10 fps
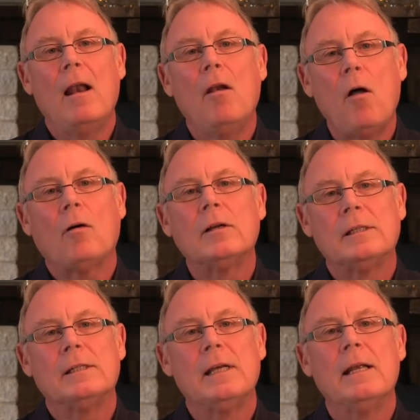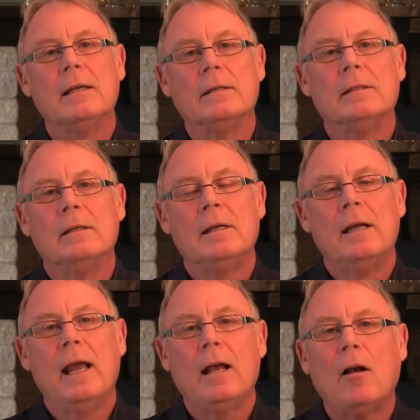locks us in.
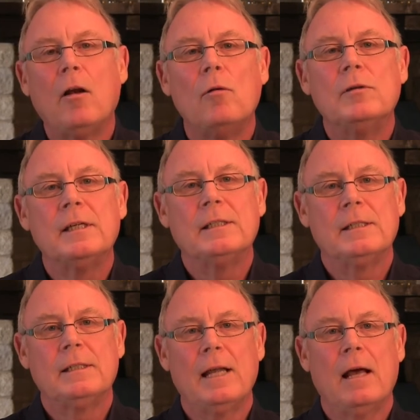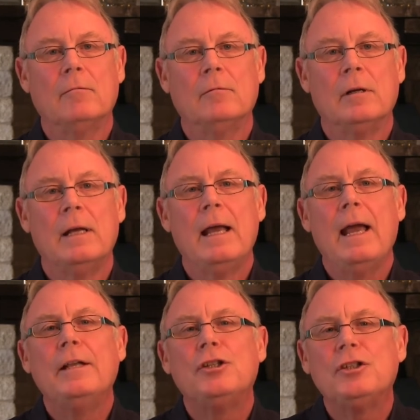It closes us down.
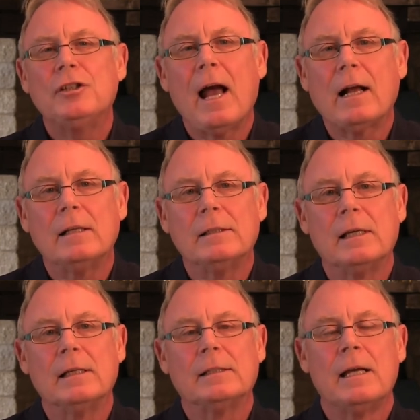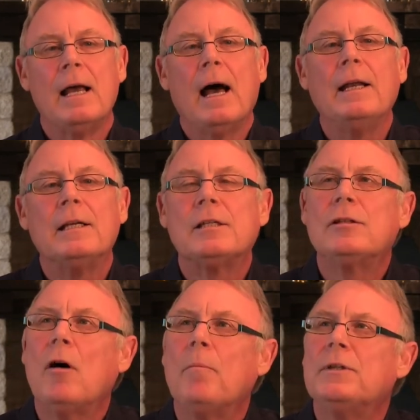It shackles us, and it
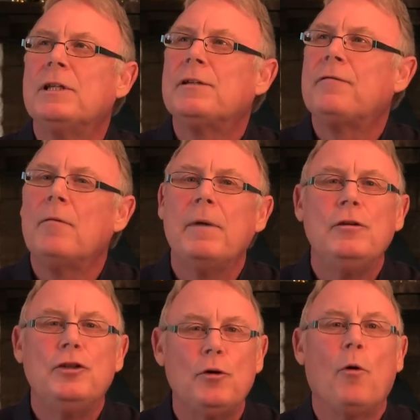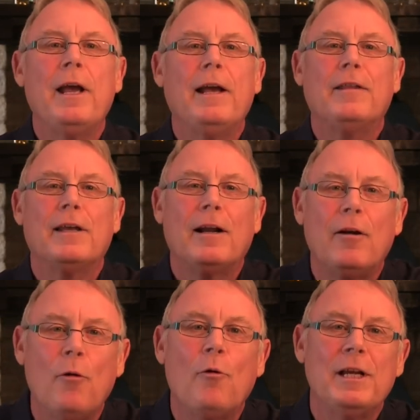stops us from enjoying the
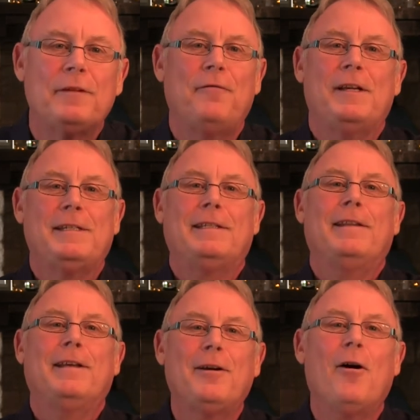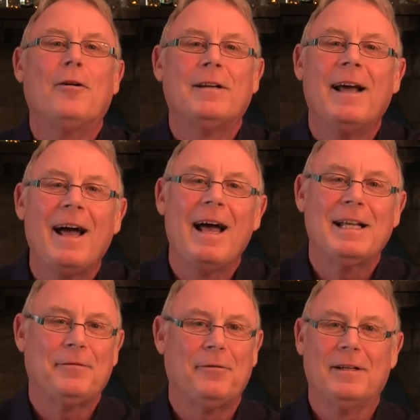glorious vista that God
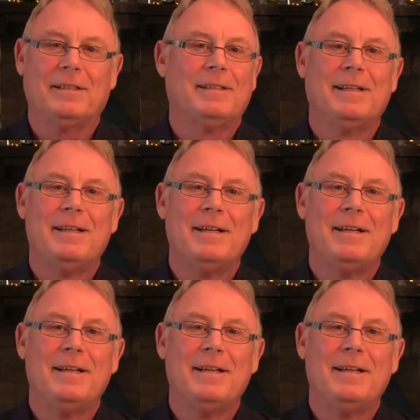has for us.